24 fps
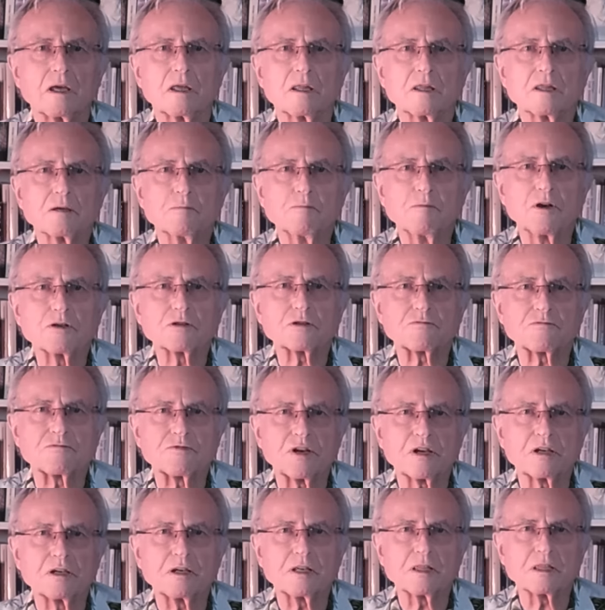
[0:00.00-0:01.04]
the most
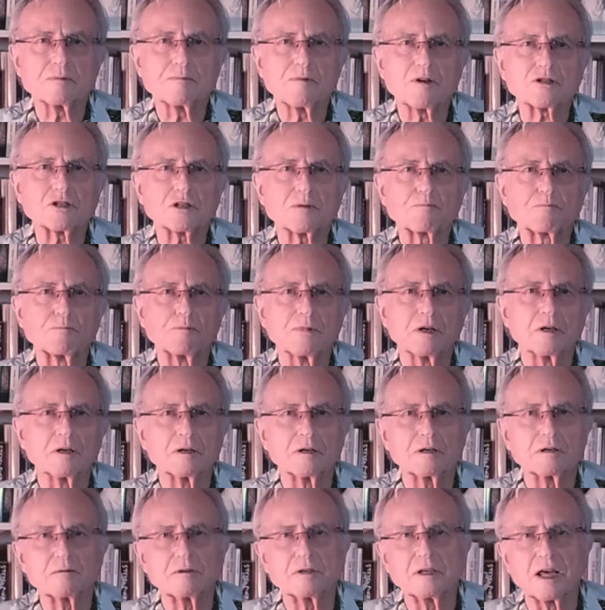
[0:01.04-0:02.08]
friendly, the most
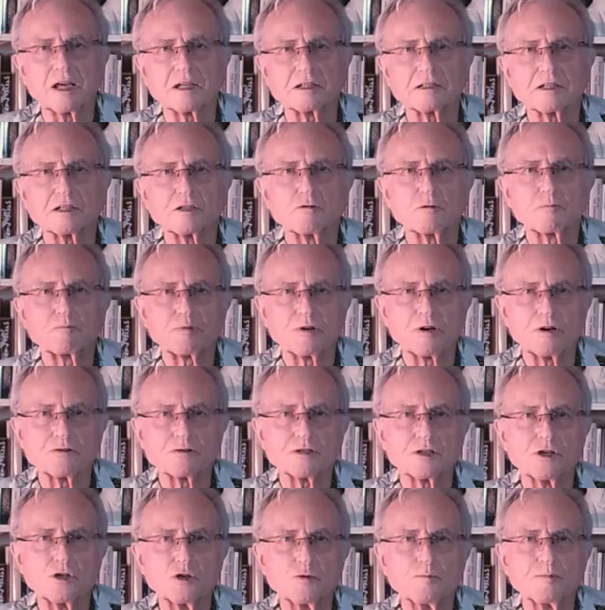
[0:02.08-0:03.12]
likely to approach
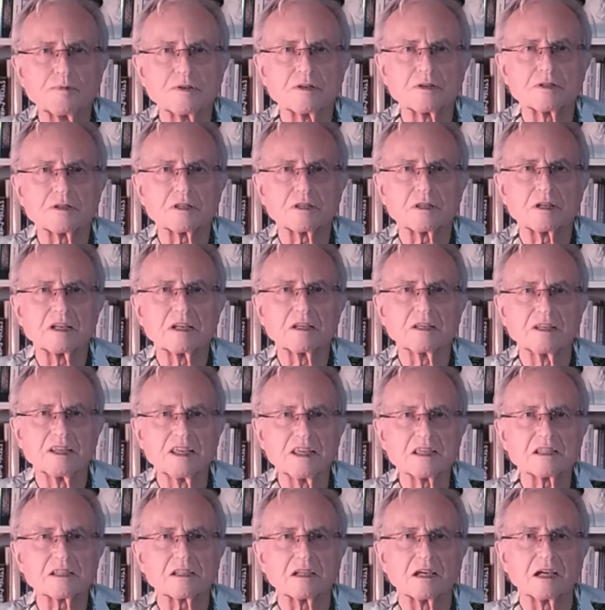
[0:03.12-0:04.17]
humans, the
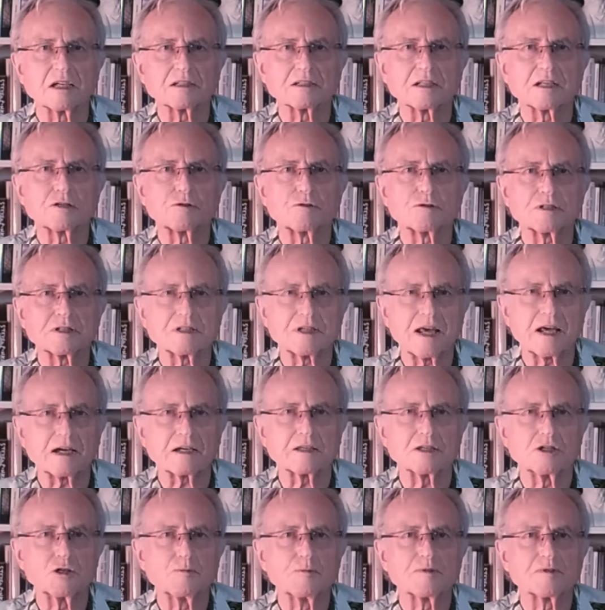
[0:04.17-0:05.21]
least likely to attack
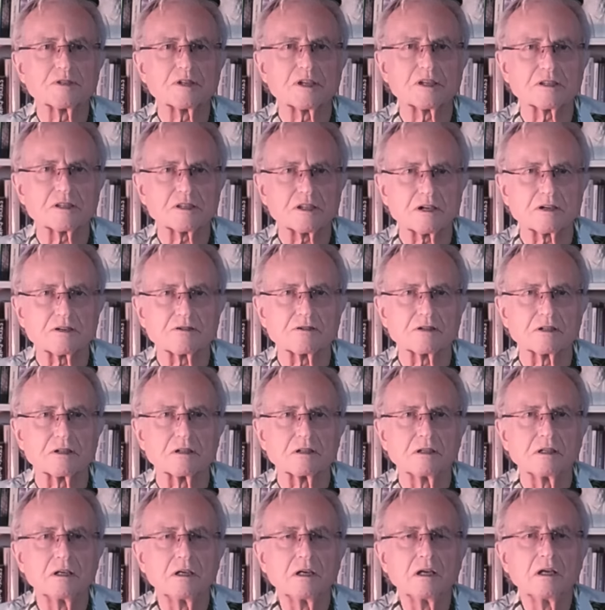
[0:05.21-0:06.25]
humans, etc.
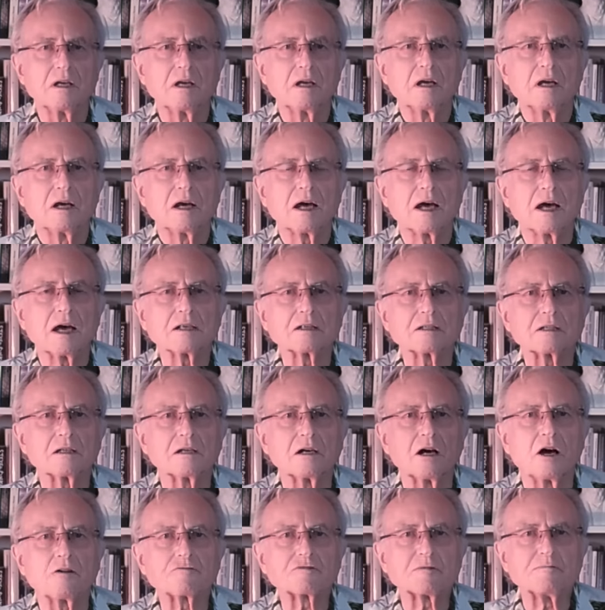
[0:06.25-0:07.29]
And
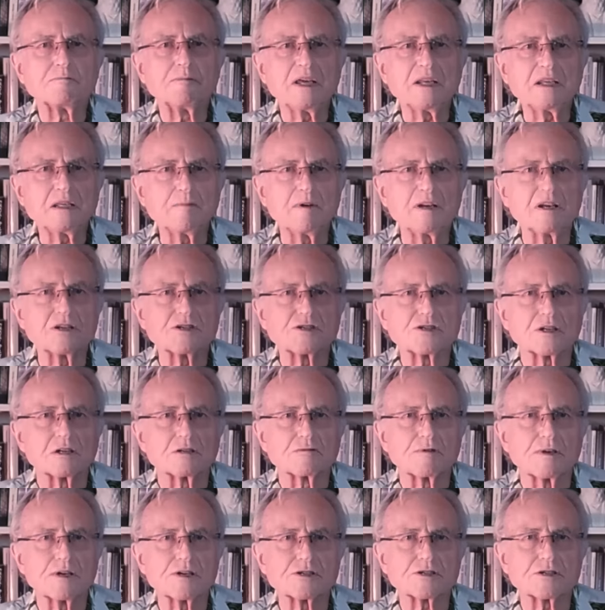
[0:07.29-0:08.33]
after many, many
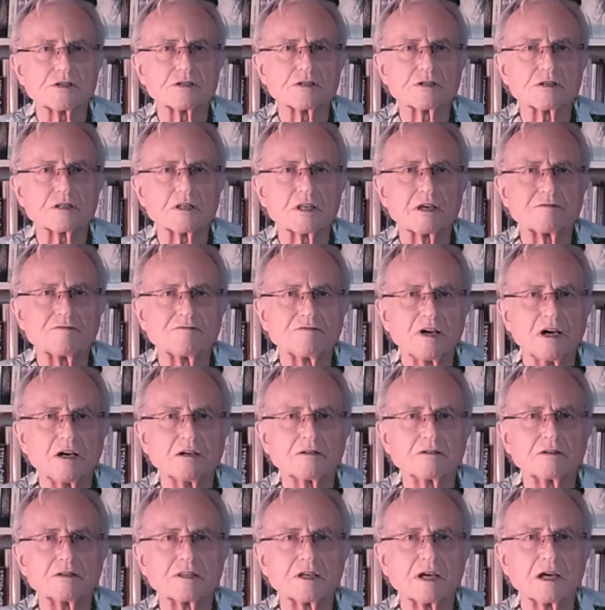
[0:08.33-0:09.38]
generations, they
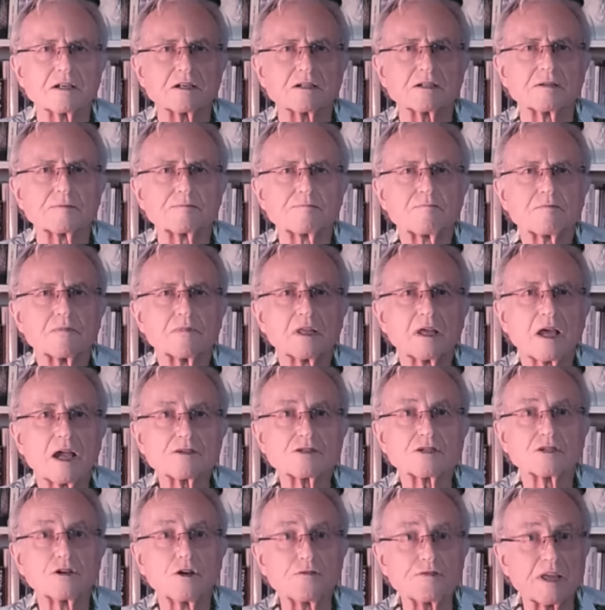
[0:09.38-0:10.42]
found that,
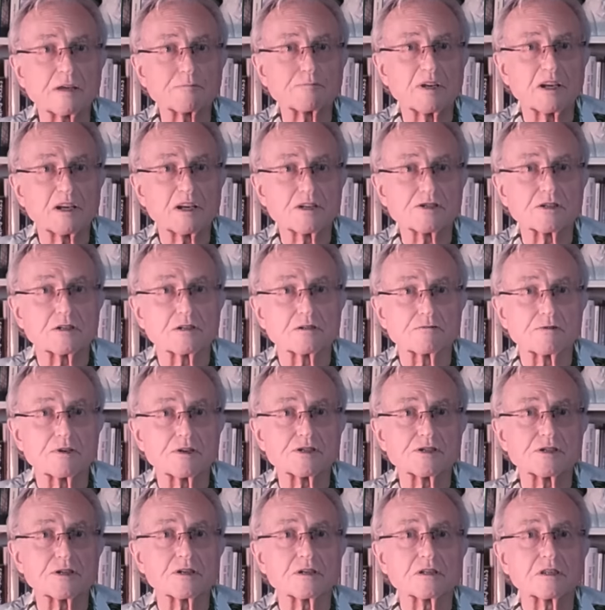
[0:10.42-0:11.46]
actually not that many
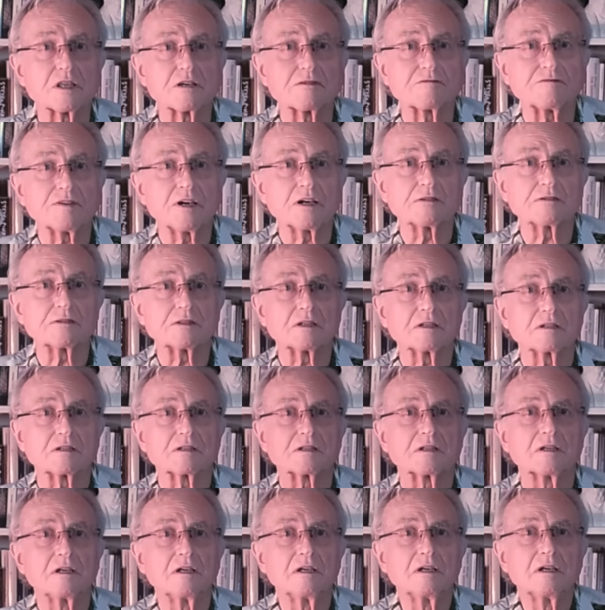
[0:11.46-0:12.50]
generations, they found that
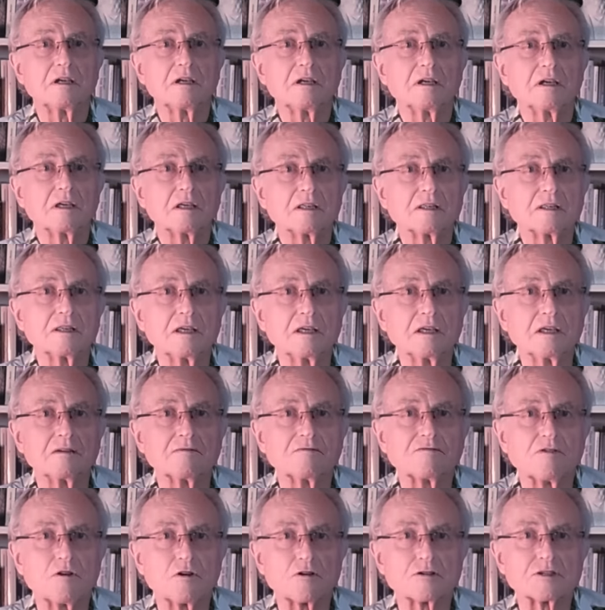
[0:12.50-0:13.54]
the
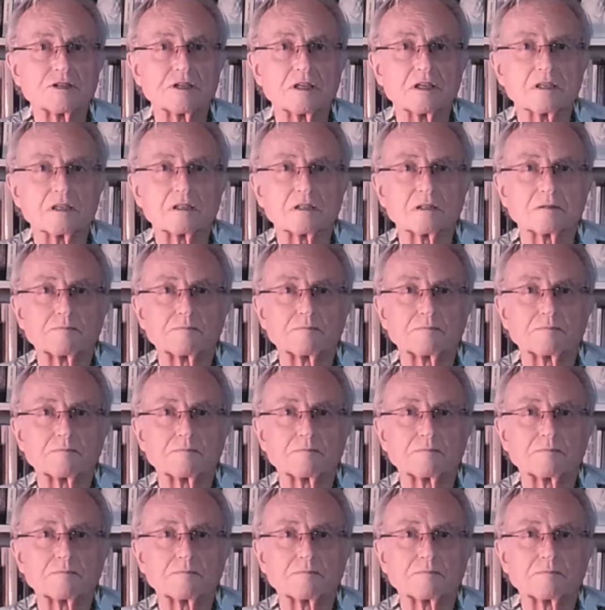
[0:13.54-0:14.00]
foxes